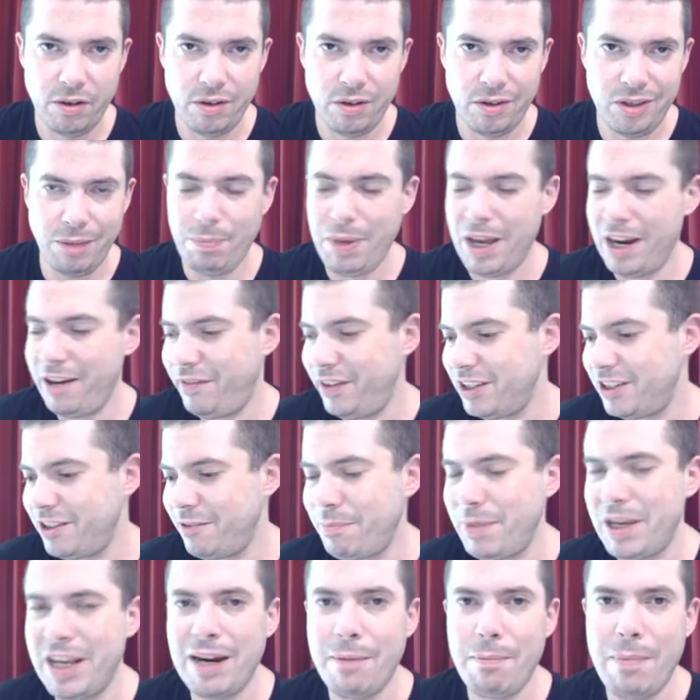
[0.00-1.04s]
the benefits of
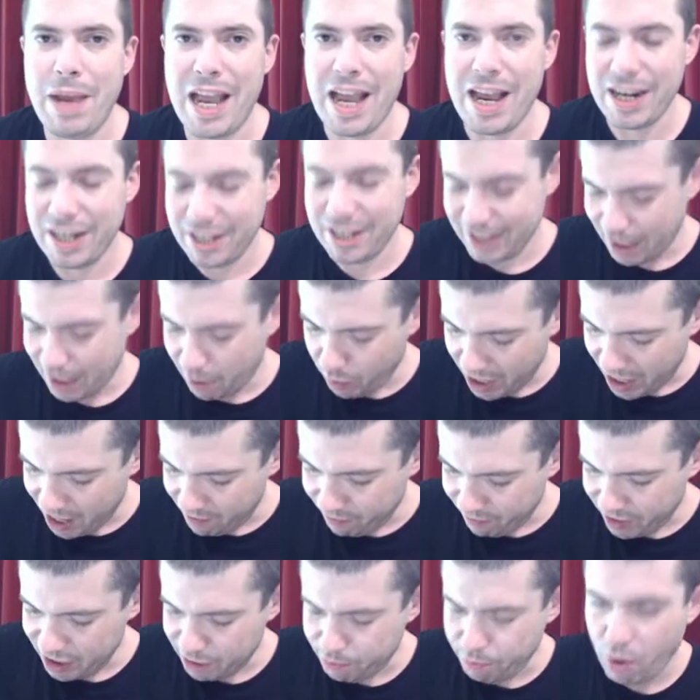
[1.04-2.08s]
being a man is that we
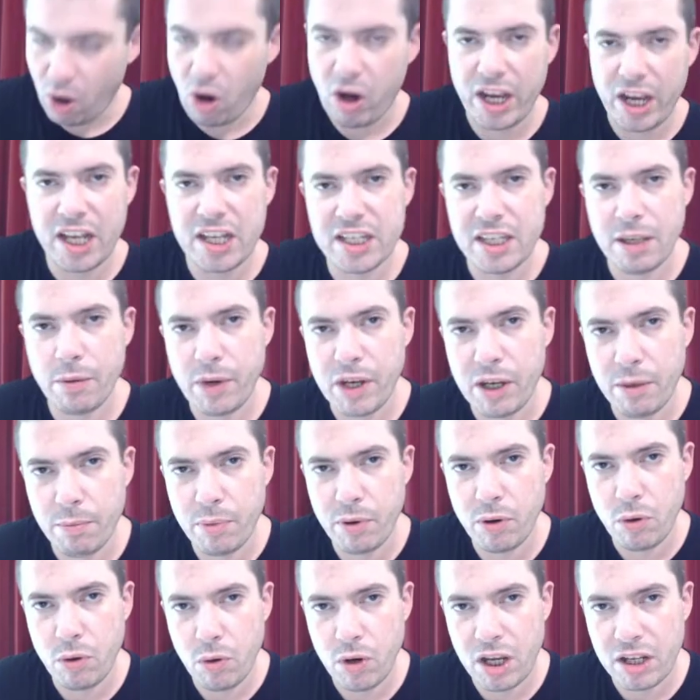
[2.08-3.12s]
have these pockets that we can
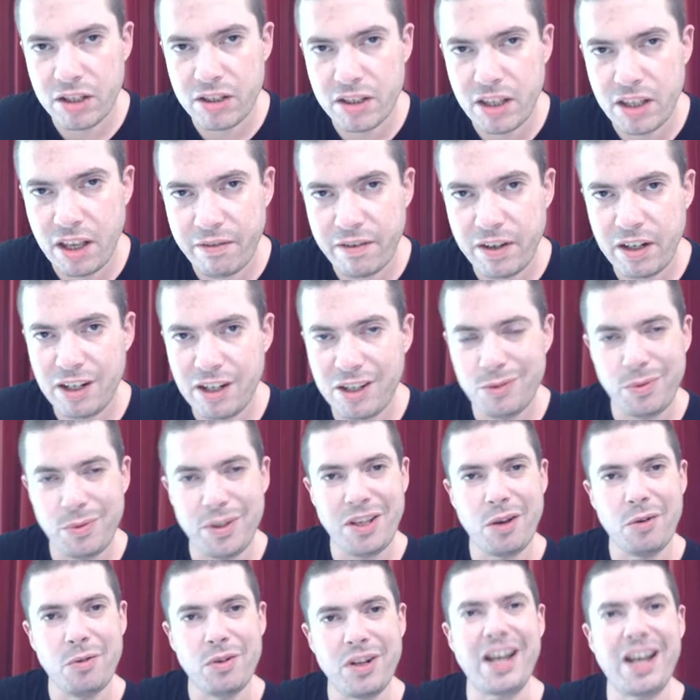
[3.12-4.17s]
put all our stuff in, because we
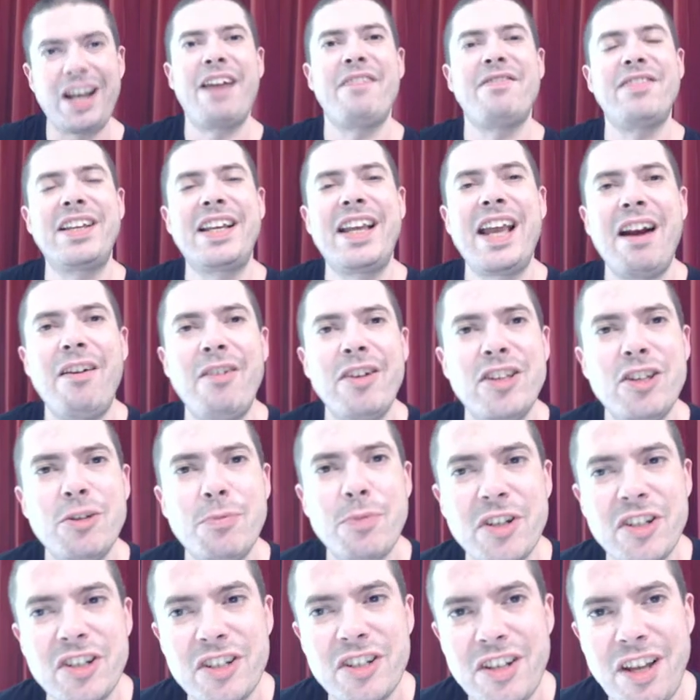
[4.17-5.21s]
don't have to carry too
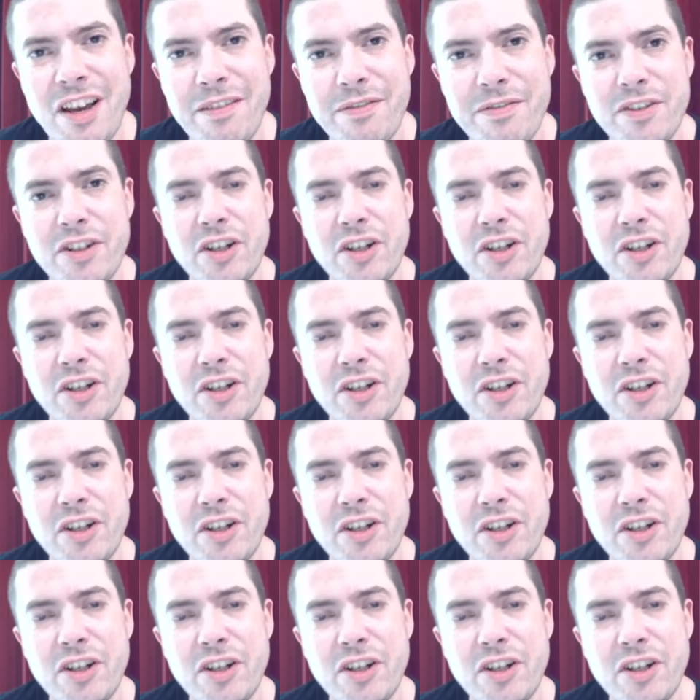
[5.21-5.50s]
much stuff.